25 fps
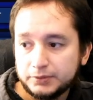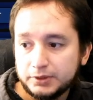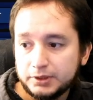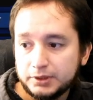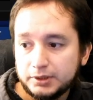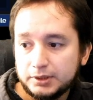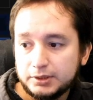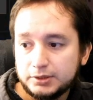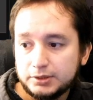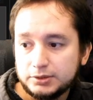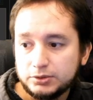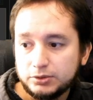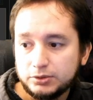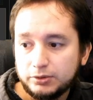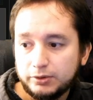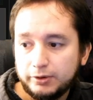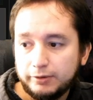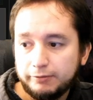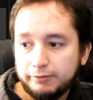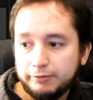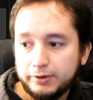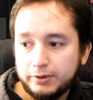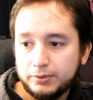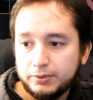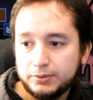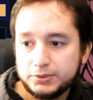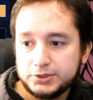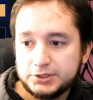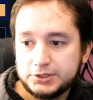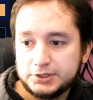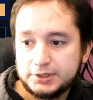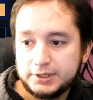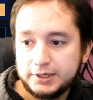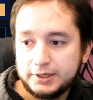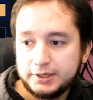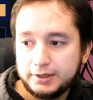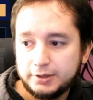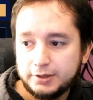So if you
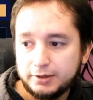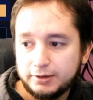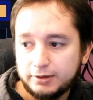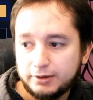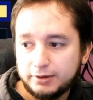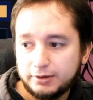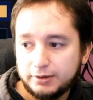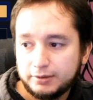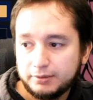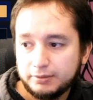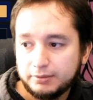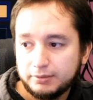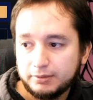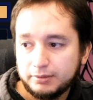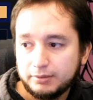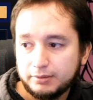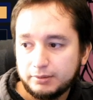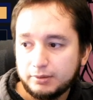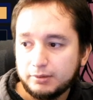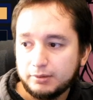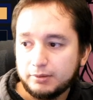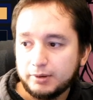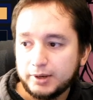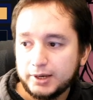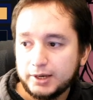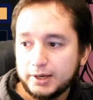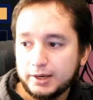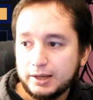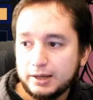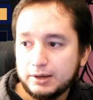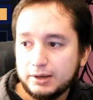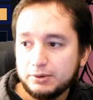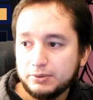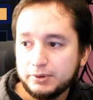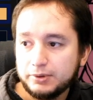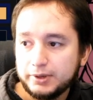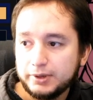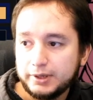see here, right
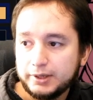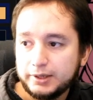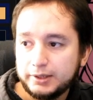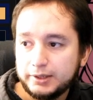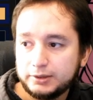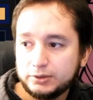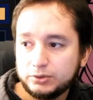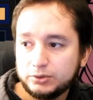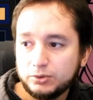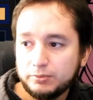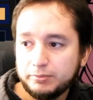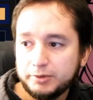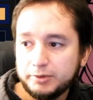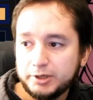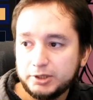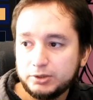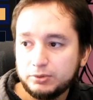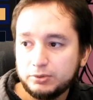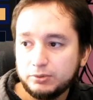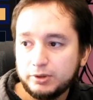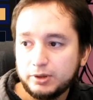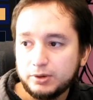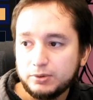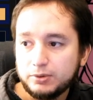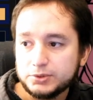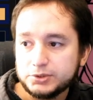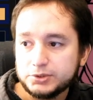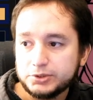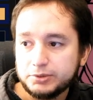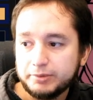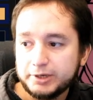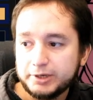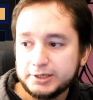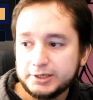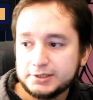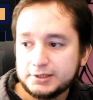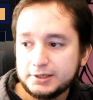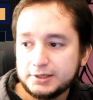now, it took me to the
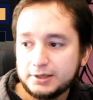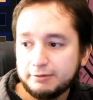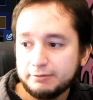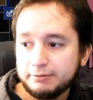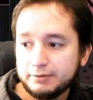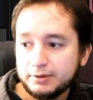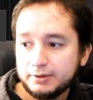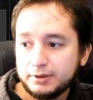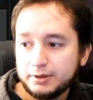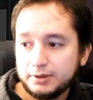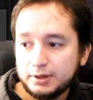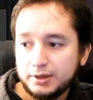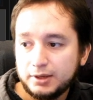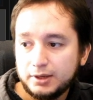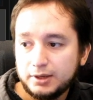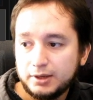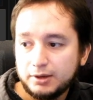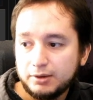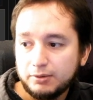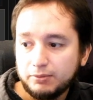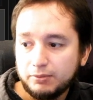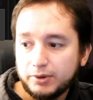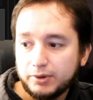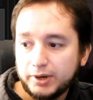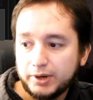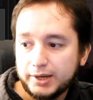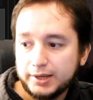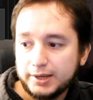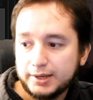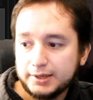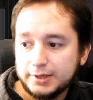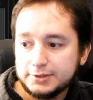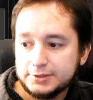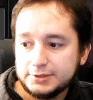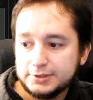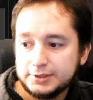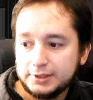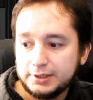Customize tab, where I can
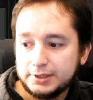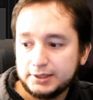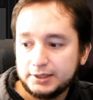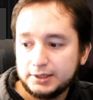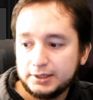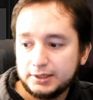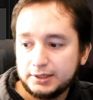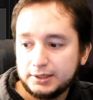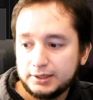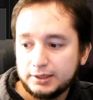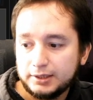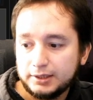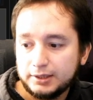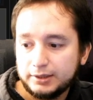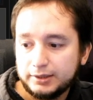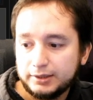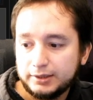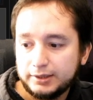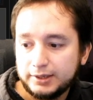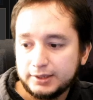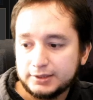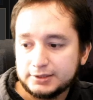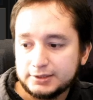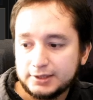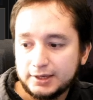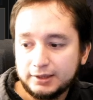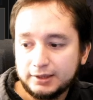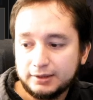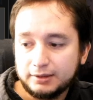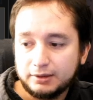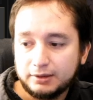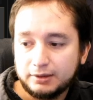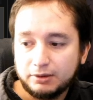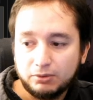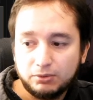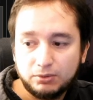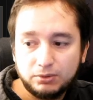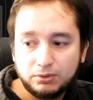see the exact
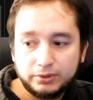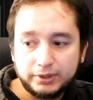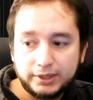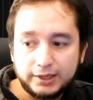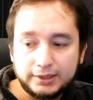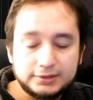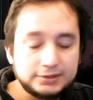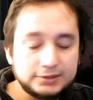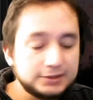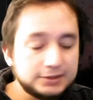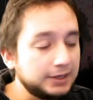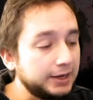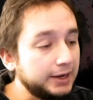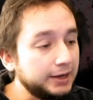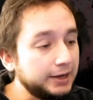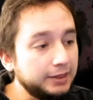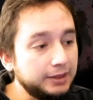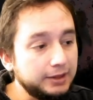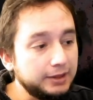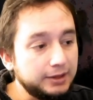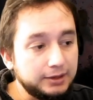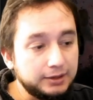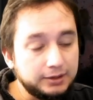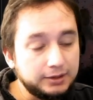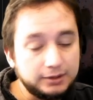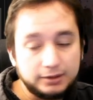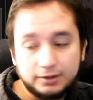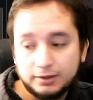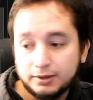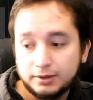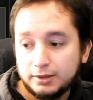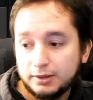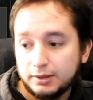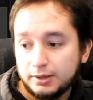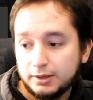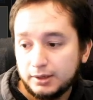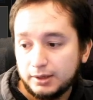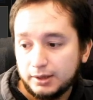rule that's hiding
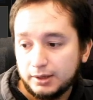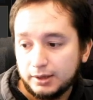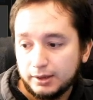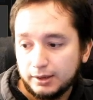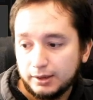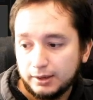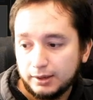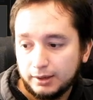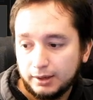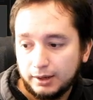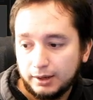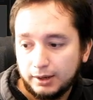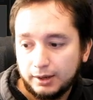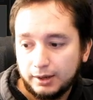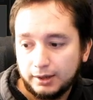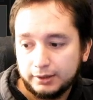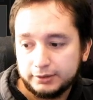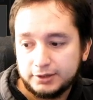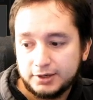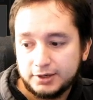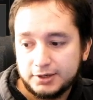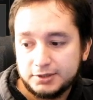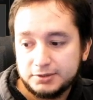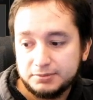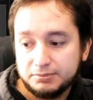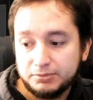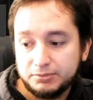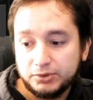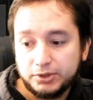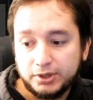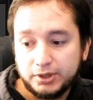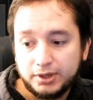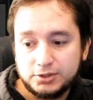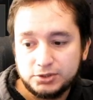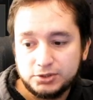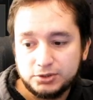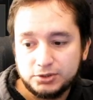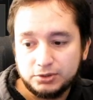
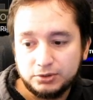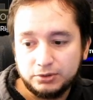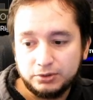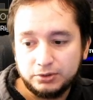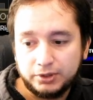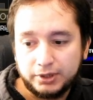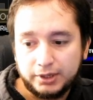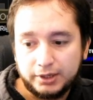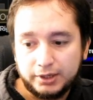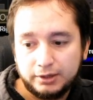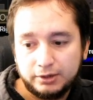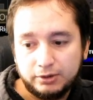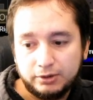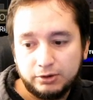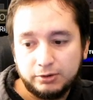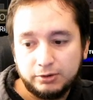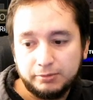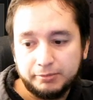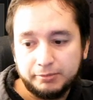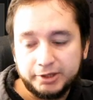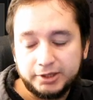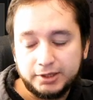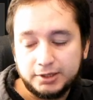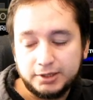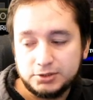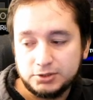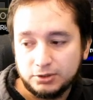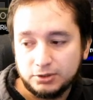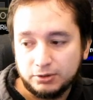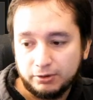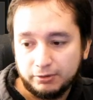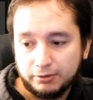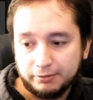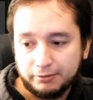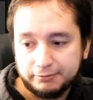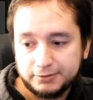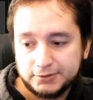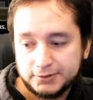transmutation and augmentation
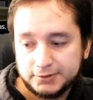orbs.